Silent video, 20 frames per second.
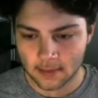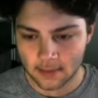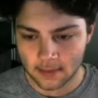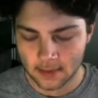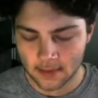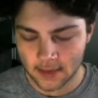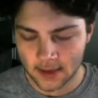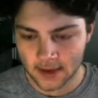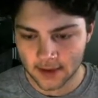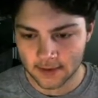
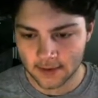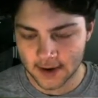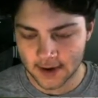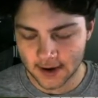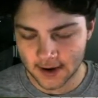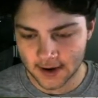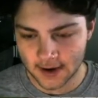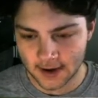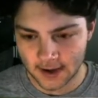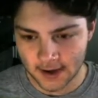That's when I
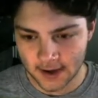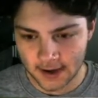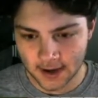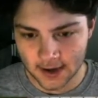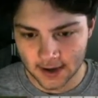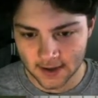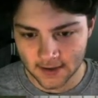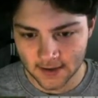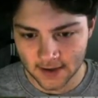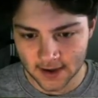could have hit.
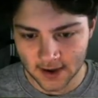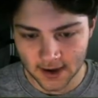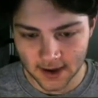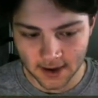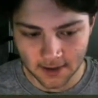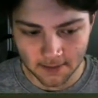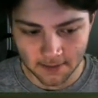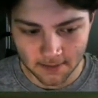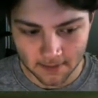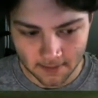I just didn't
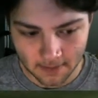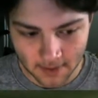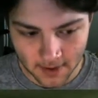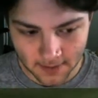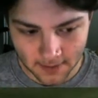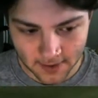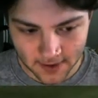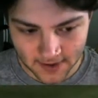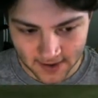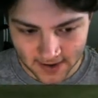get
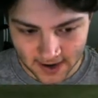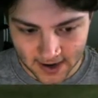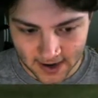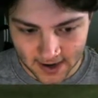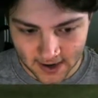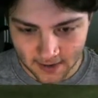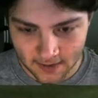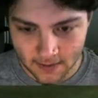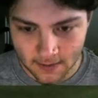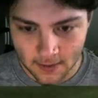my
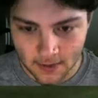PCI in.